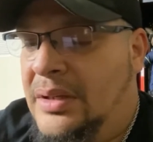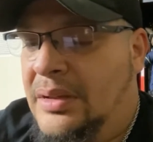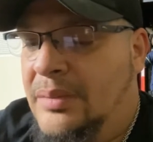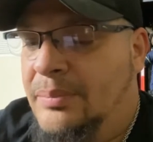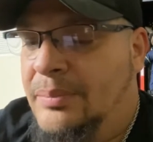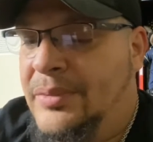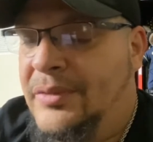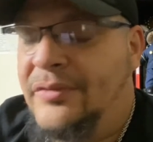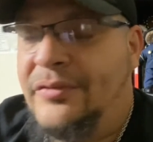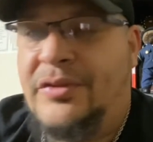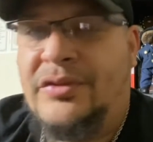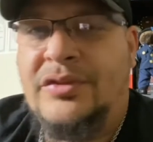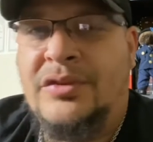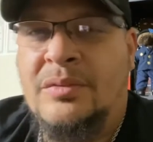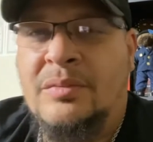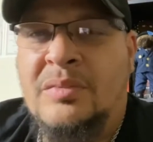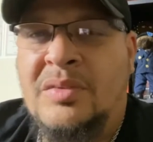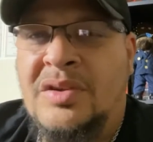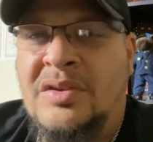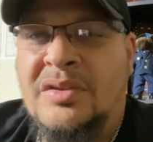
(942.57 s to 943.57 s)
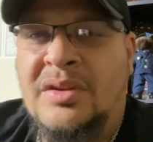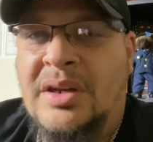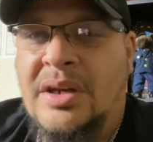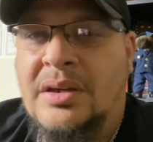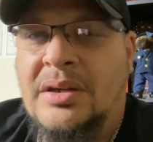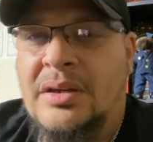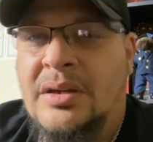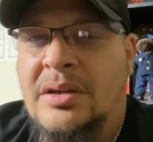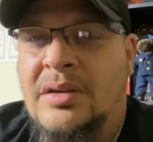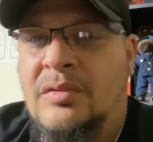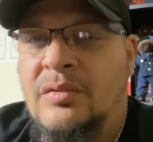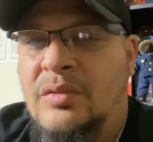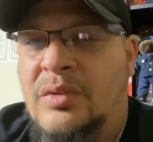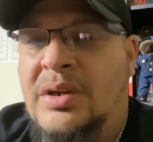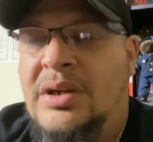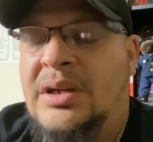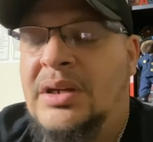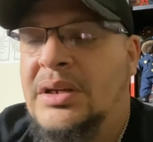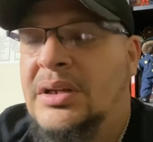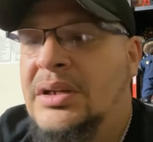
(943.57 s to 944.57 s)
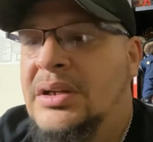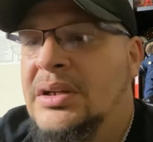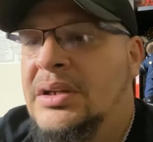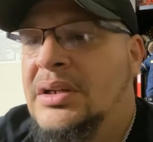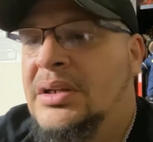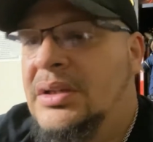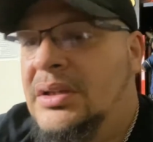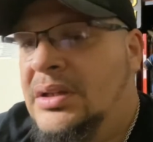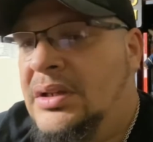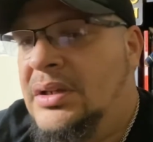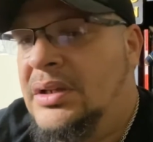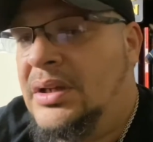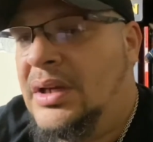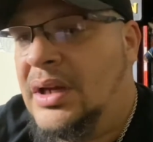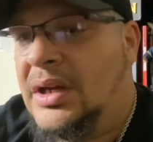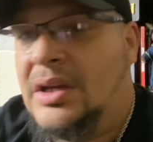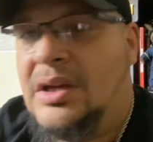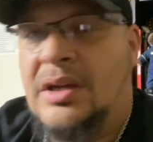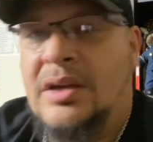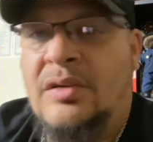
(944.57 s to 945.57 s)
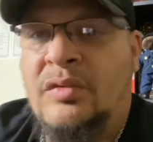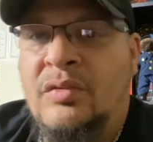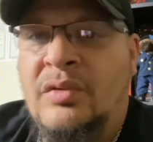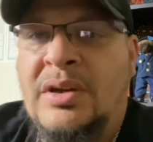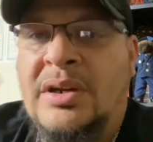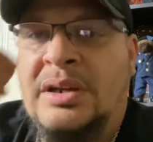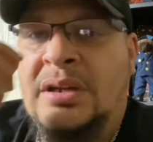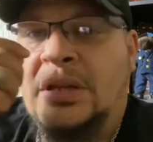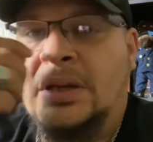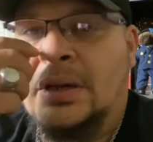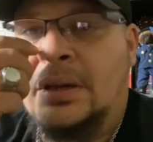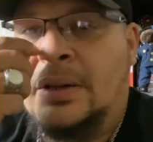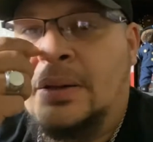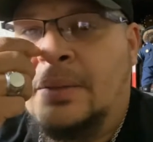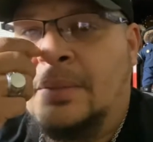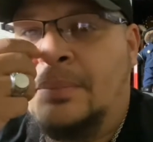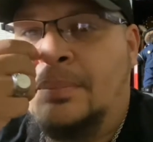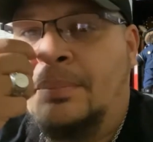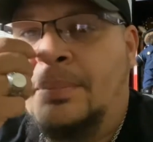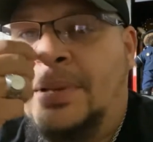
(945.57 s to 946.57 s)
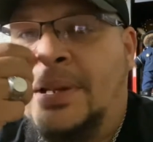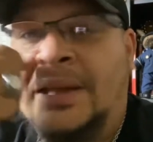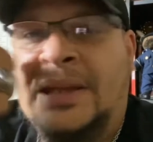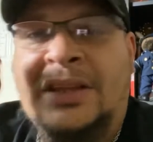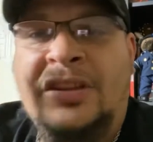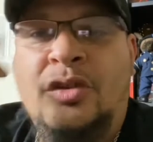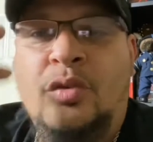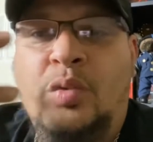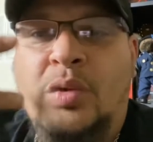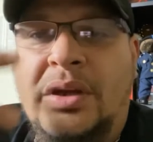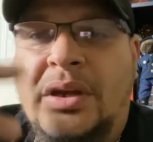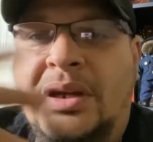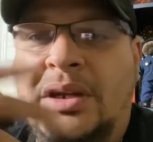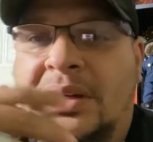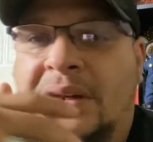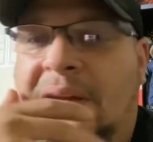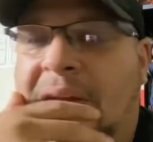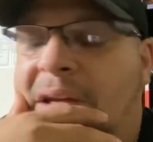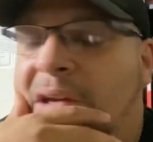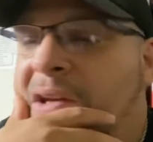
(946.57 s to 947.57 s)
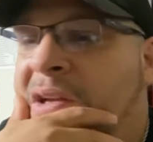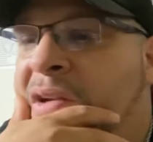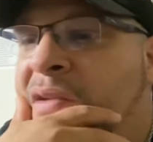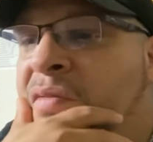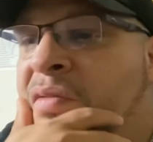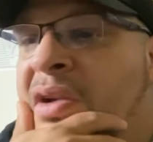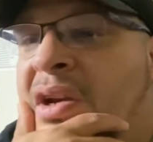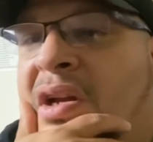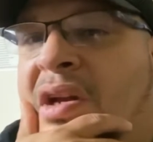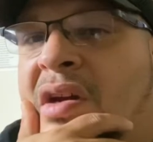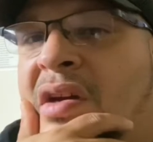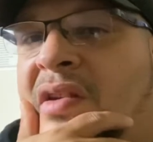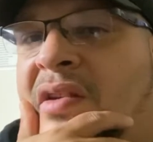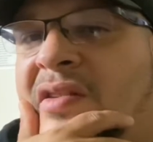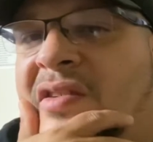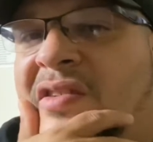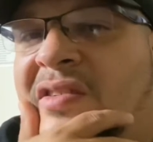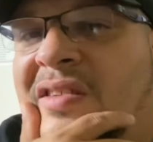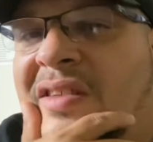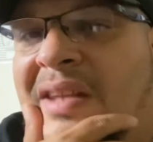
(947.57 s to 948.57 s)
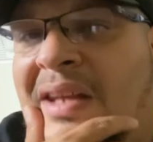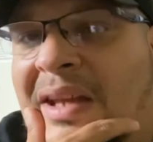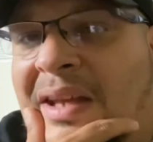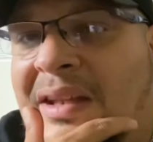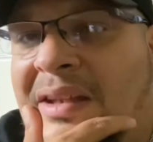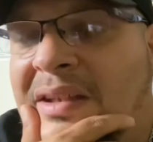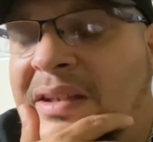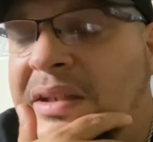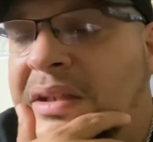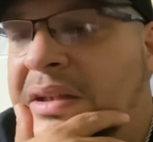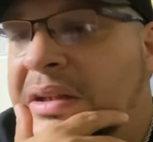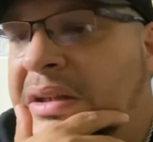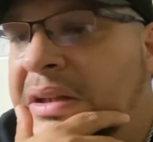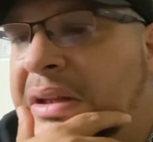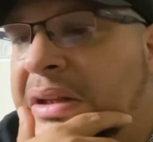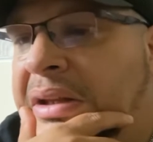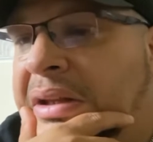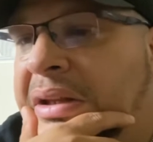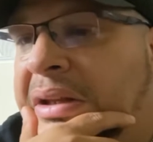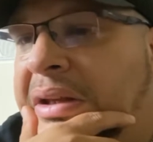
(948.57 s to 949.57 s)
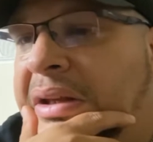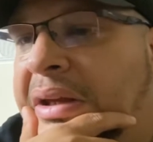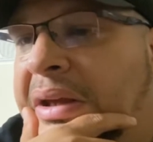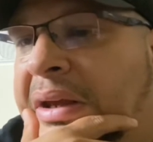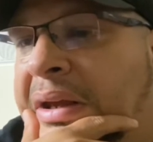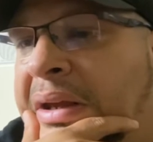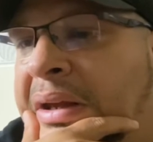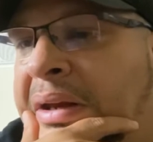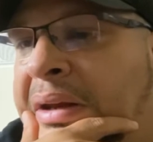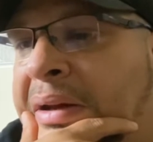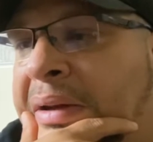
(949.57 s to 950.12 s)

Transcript: but for some reason I couldn't really blend with it. I couldn't really understand it. And